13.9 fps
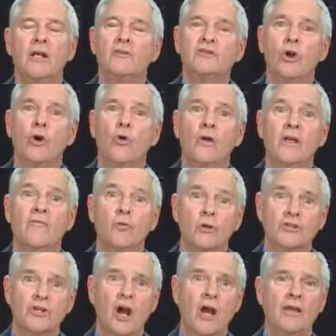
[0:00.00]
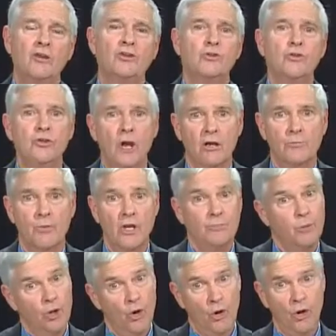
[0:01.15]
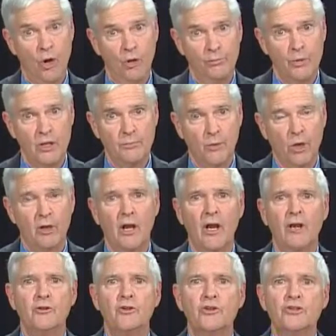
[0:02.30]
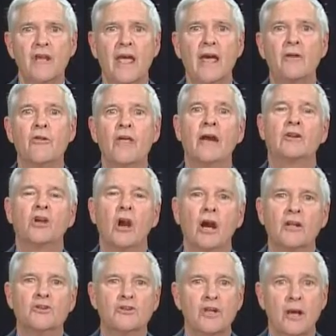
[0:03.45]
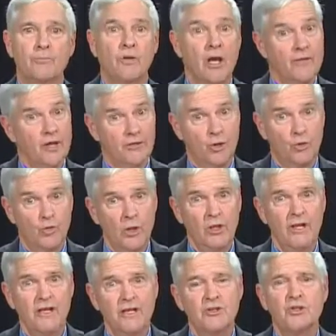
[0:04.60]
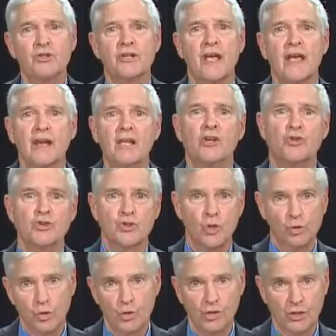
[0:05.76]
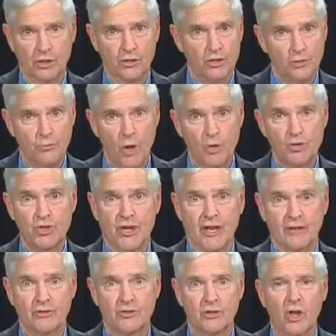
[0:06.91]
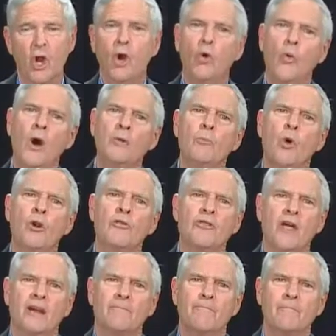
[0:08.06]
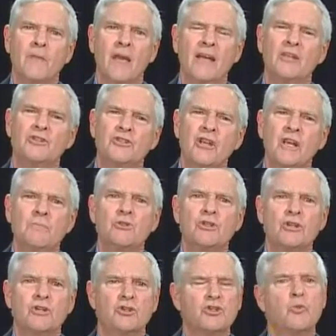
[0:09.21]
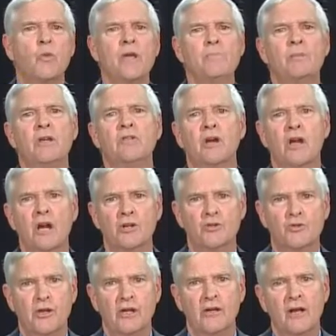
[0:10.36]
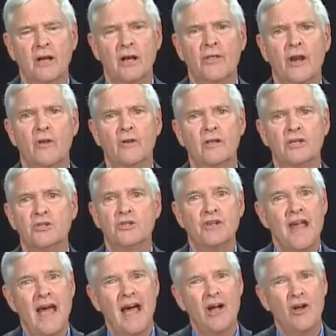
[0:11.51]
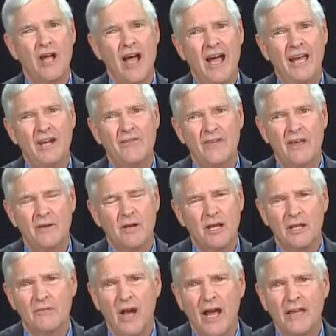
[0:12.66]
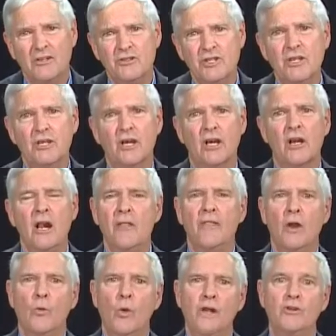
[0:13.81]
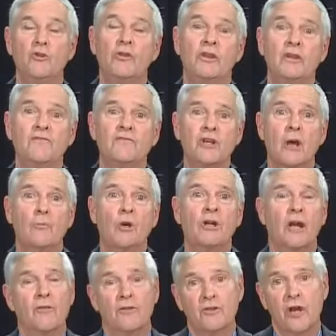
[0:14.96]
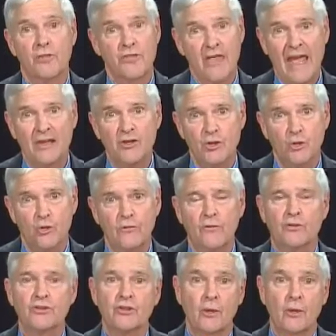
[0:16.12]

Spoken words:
So if we're talking to young people or old people, understand that concept that there really isn't any solution to most things. One more thing. It seems that sweeping the country, there is now kind of an idea that when you give someone a thank you for